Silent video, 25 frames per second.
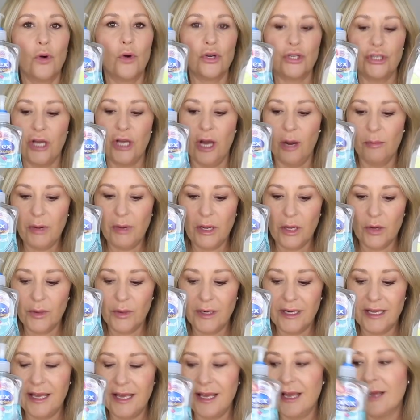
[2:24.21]
washing up
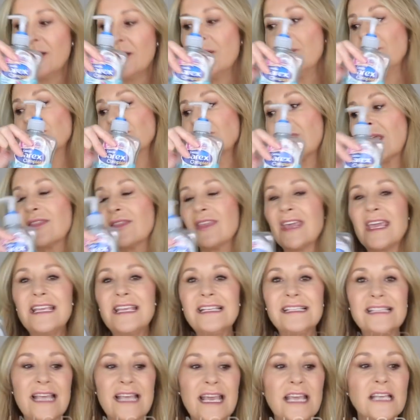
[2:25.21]
liquid here.
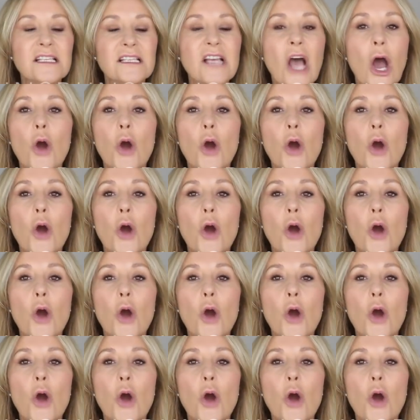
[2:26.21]
These things